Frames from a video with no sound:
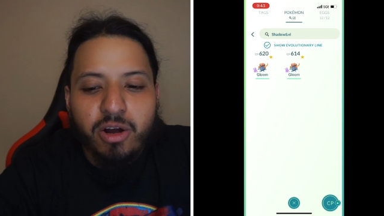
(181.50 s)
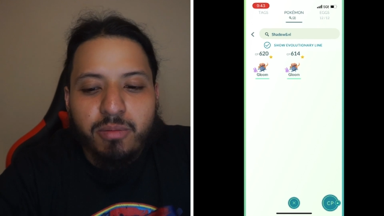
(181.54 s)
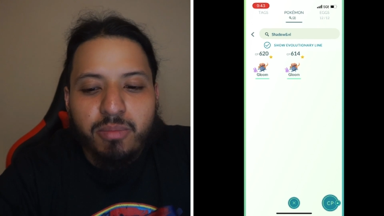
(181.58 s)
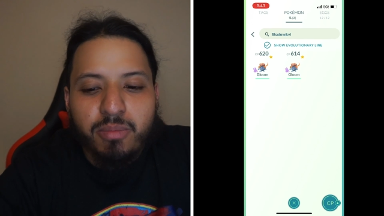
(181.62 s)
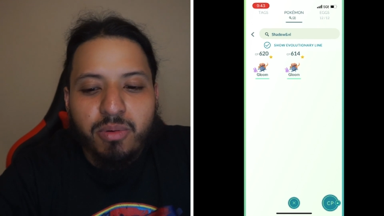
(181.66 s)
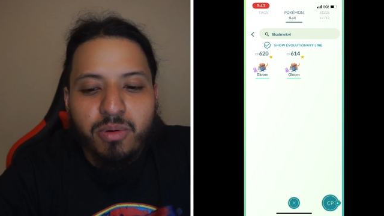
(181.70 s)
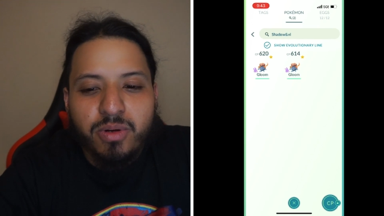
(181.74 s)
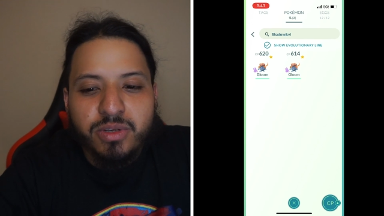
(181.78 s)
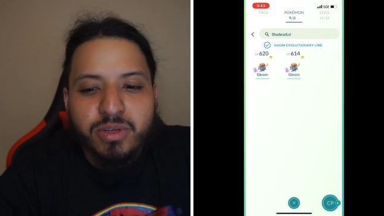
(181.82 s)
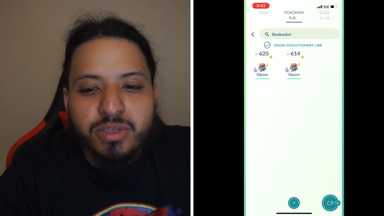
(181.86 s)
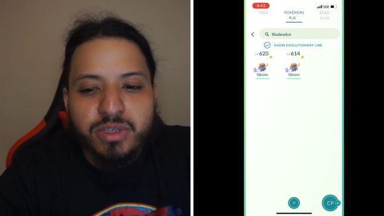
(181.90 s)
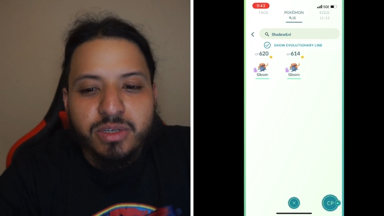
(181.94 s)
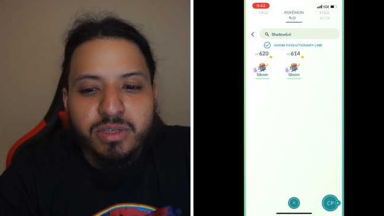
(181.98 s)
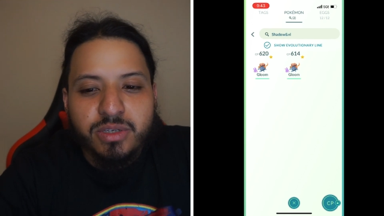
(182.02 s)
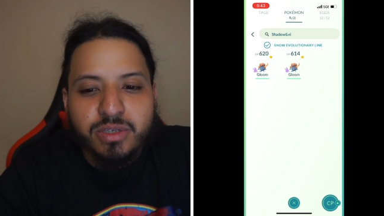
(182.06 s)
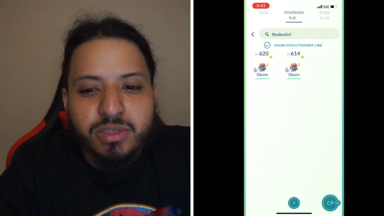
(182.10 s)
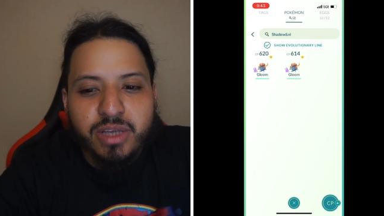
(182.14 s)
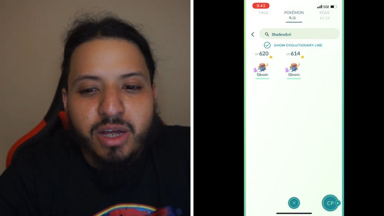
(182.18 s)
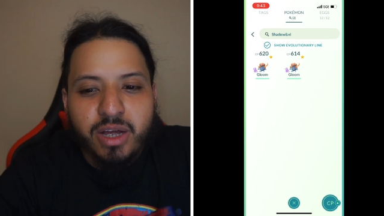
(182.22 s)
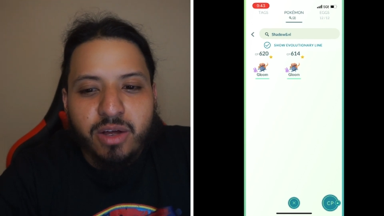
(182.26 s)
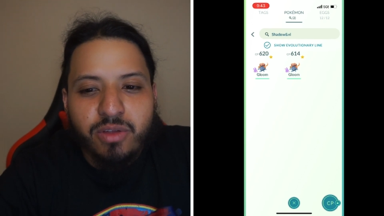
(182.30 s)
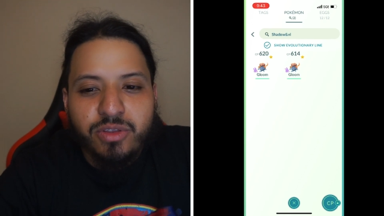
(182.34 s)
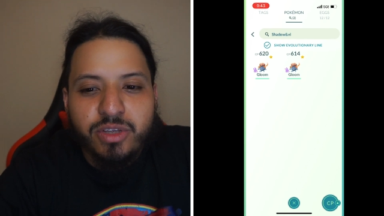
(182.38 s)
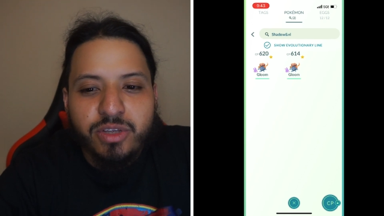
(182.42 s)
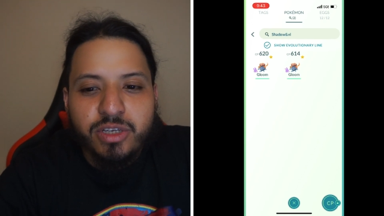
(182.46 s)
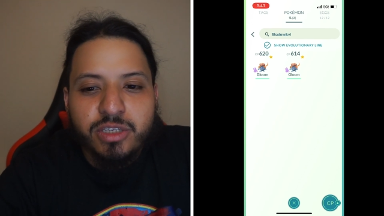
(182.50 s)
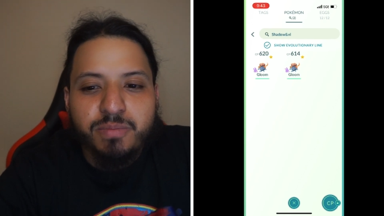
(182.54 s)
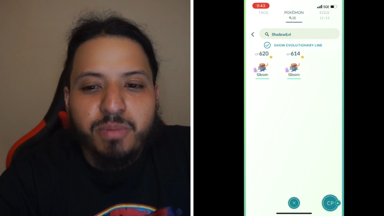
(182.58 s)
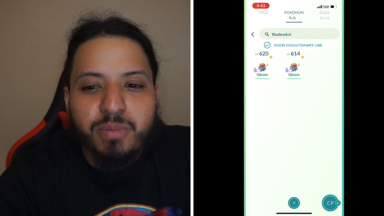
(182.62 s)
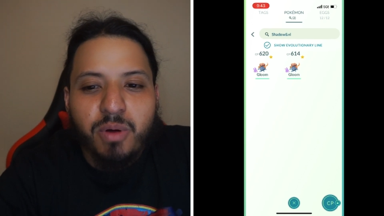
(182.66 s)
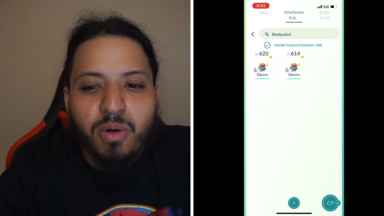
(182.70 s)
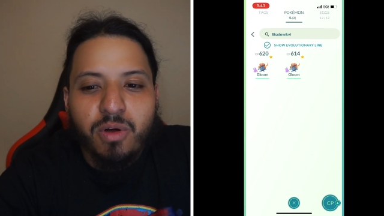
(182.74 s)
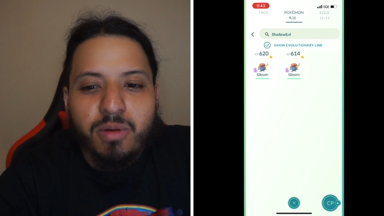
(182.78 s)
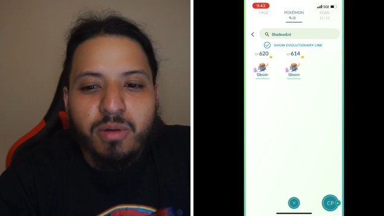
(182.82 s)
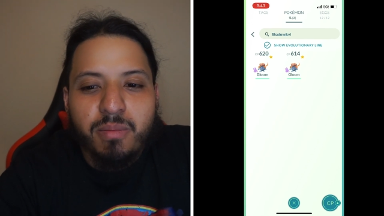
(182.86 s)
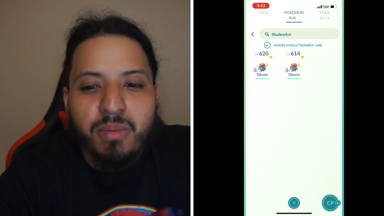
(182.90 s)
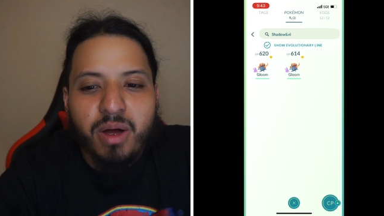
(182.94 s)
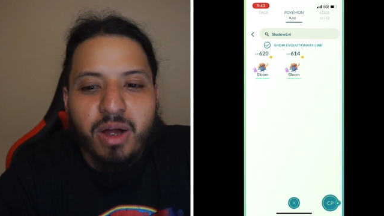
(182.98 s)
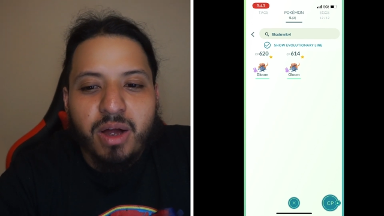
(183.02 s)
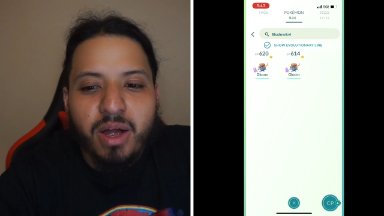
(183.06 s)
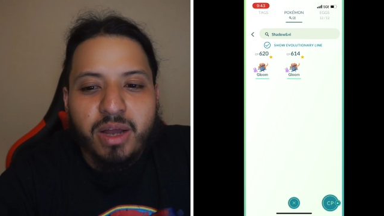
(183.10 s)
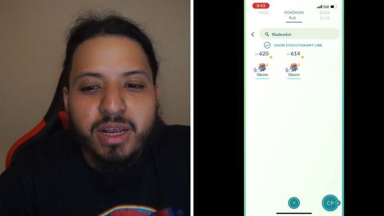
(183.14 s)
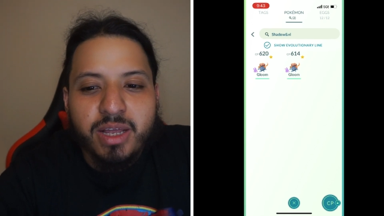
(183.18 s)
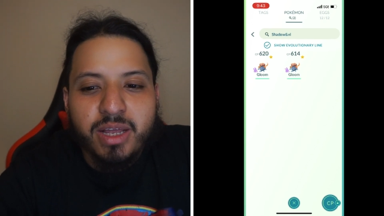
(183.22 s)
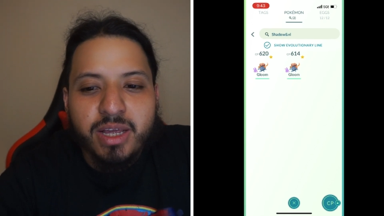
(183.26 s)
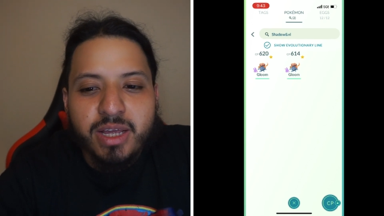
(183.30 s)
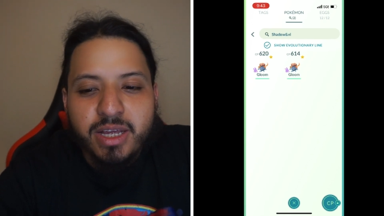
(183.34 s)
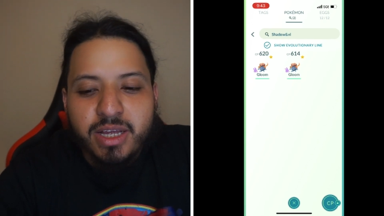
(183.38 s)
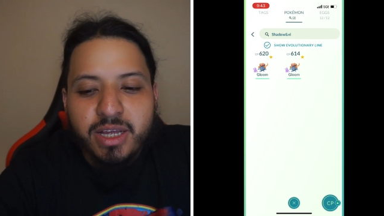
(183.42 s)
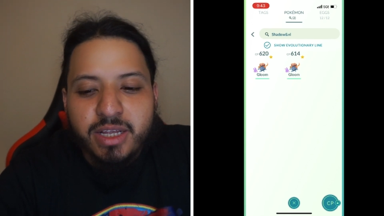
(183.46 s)
poisons. Now, this Pokemon
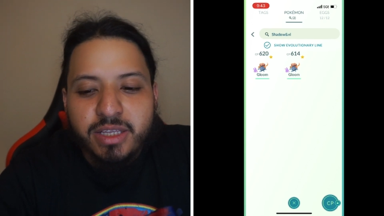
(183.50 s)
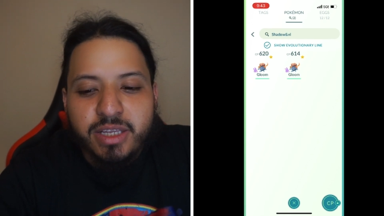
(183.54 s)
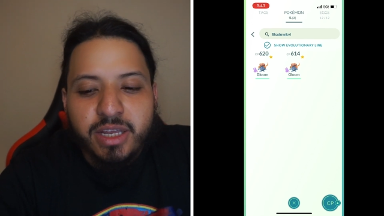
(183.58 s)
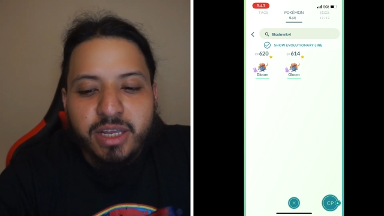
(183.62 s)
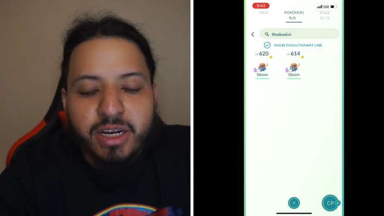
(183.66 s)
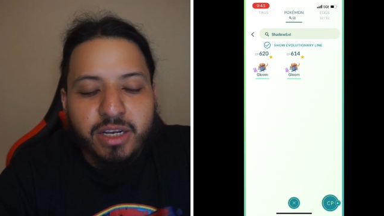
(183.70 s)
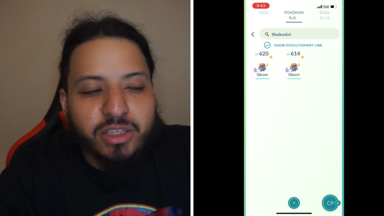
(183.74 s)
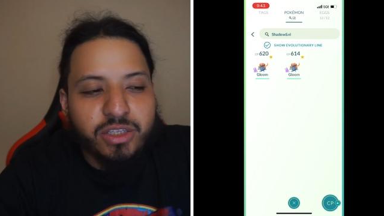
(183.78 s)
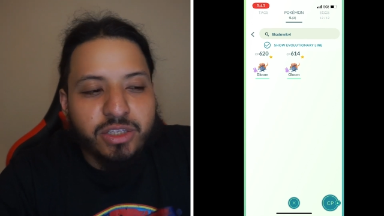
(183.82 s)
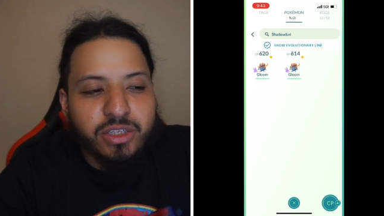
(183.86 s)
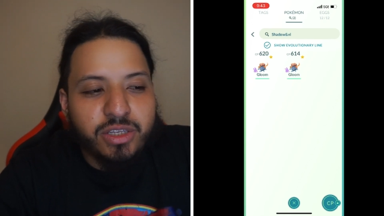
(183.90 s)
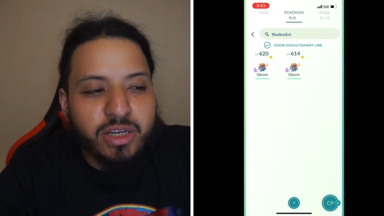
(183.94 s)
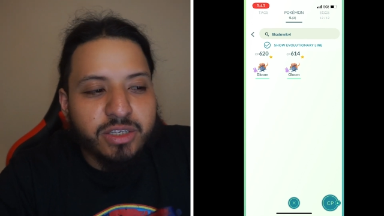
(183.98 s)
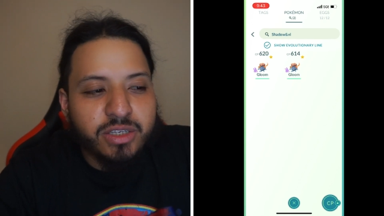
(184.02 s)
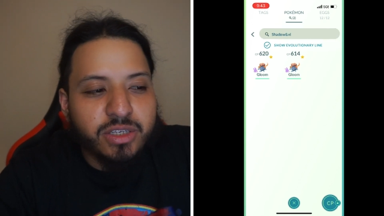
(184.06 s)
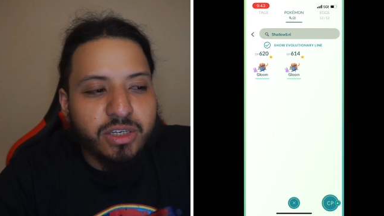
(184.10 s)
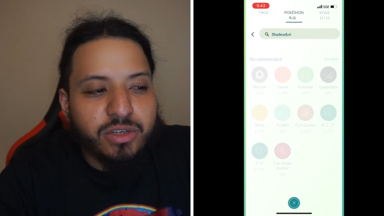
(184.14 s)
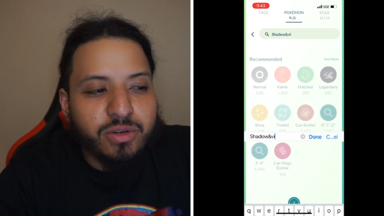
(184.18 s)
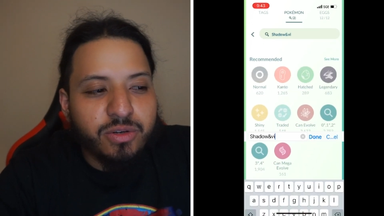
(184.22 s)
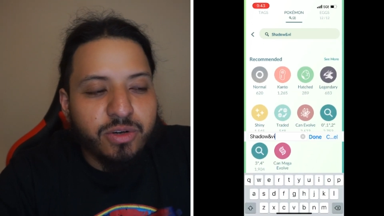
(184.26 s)
doesn't